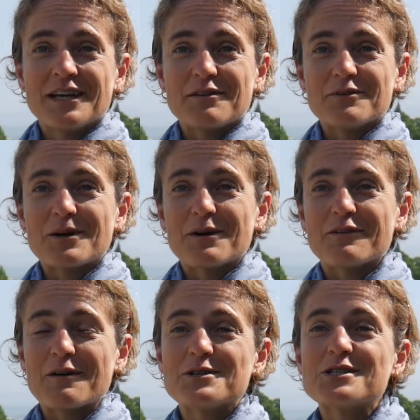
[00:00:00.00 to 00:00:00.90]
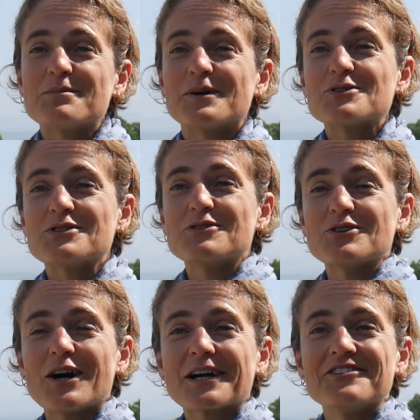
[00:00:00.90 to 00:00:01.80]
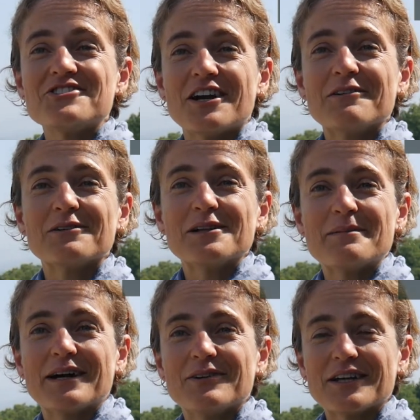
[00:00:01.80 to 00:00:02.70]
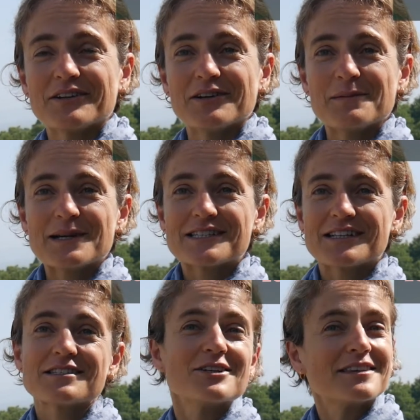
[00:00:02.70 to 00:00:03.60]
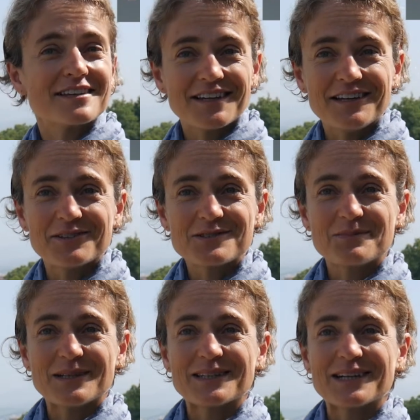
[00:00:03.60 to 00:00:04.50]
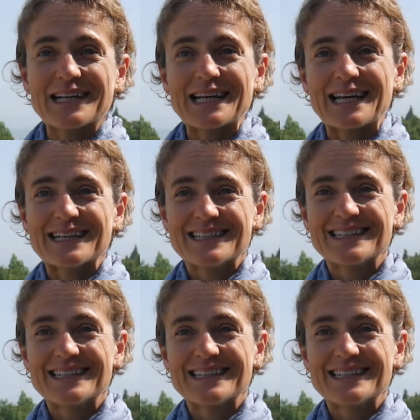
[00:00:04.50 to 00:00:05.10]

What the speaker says: If I was supposed to talk in general about economics, that's not the keynote speak they're gonna get.